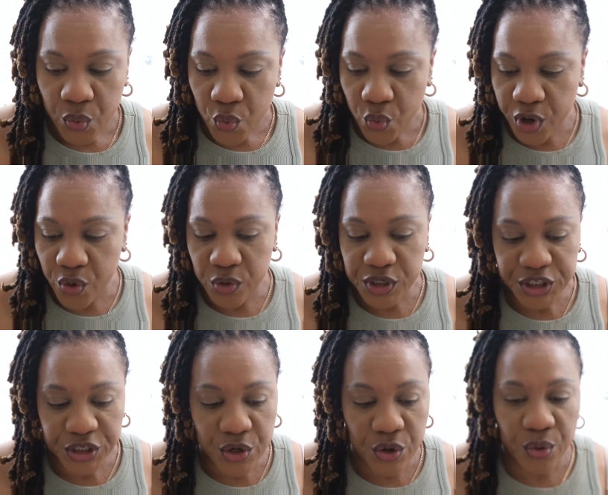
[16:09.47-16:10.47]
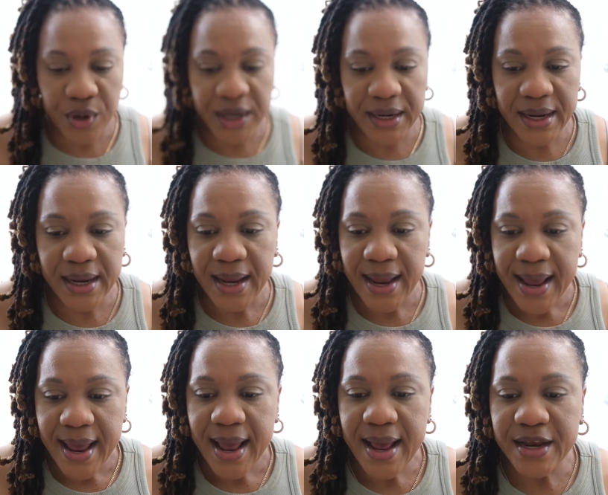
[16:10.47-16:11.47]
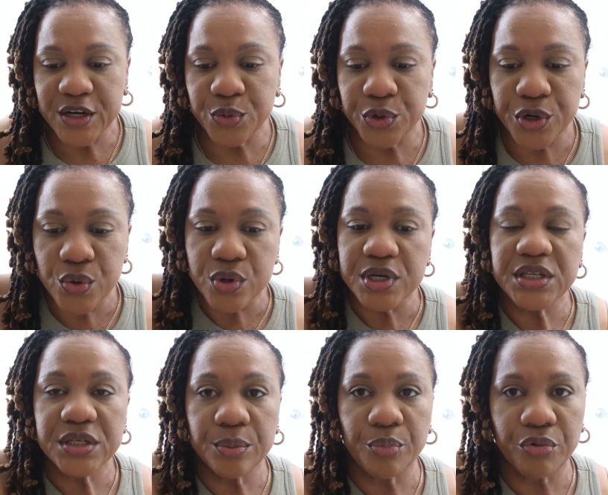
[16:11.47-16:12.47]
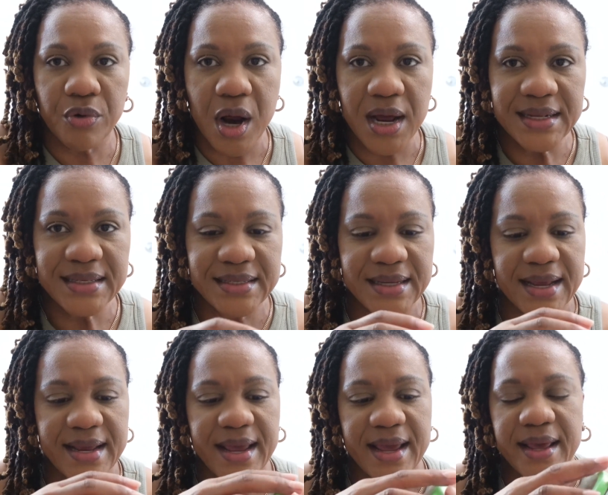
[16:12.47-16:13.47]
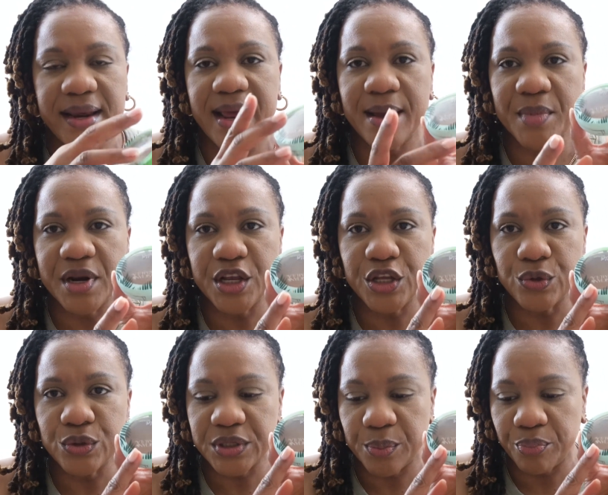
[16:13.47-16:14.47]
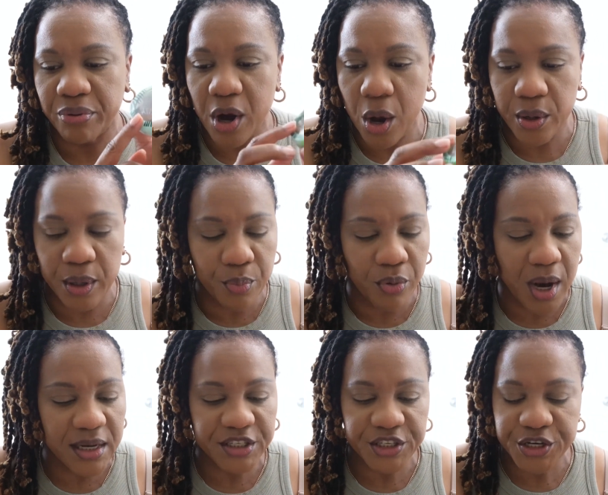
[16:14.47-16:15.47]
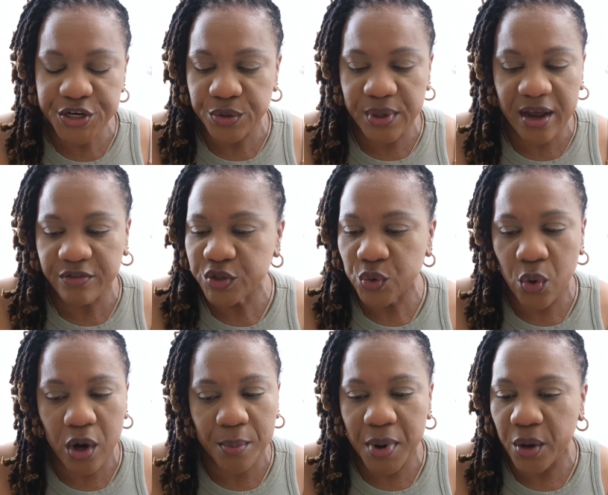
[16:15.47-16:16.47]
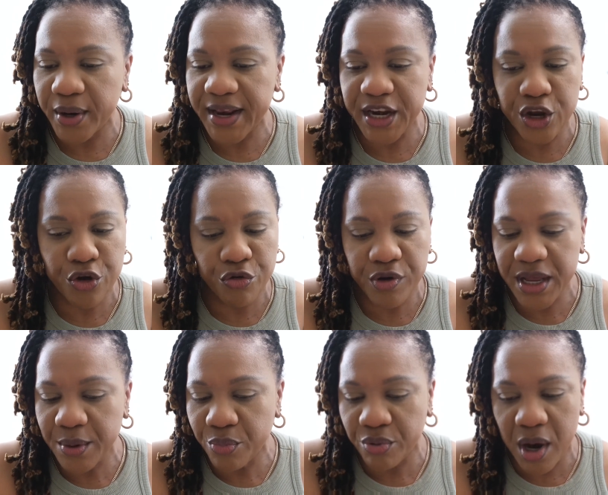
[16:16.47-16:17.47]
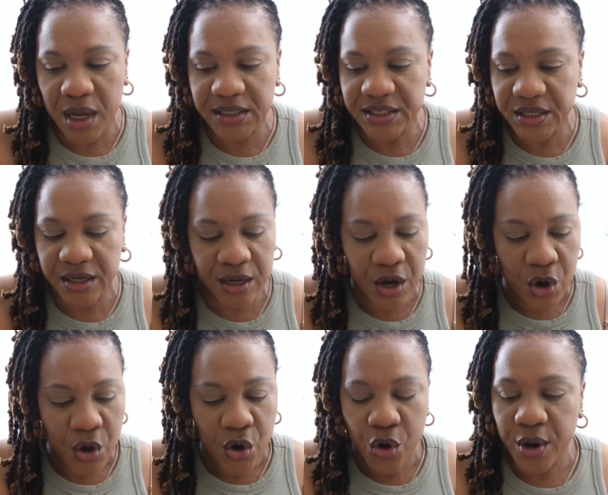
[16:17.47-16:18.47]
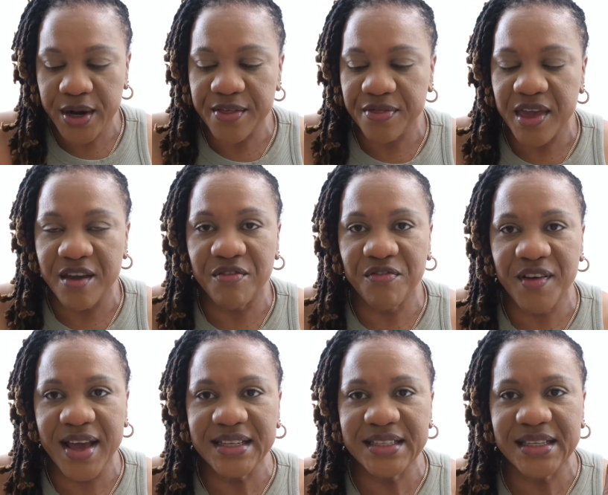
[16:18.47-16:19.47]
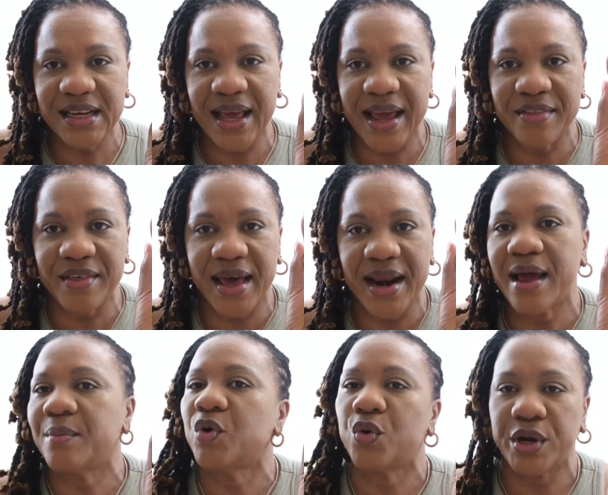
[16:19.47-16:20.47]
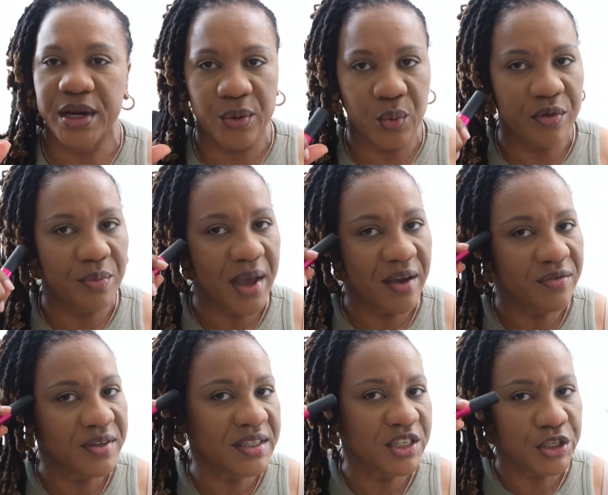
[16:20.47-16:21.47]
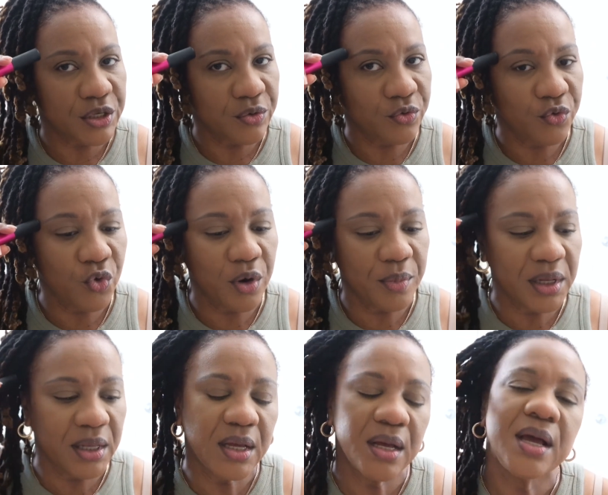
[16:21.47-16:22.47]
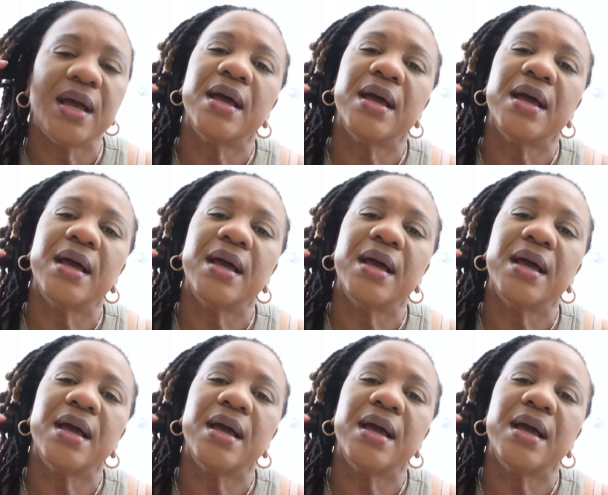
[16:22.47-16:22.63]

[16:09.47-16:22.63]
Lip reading: we're going to go in and we're going to bronze. Again, I'm going to use a powder bronzer. You don't have to worry about any cream bronzer or anything fancy like that. I'm going in with my Physician formula.